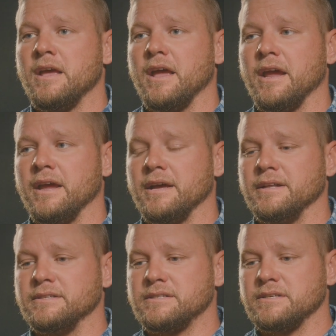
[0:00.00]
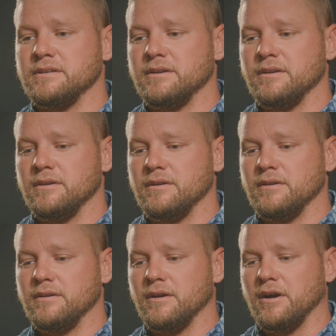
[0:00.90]
And
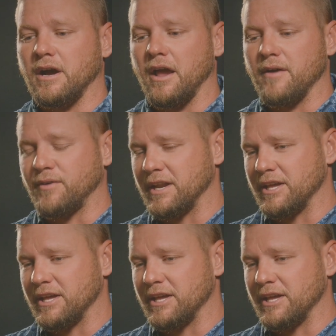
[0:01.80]
I find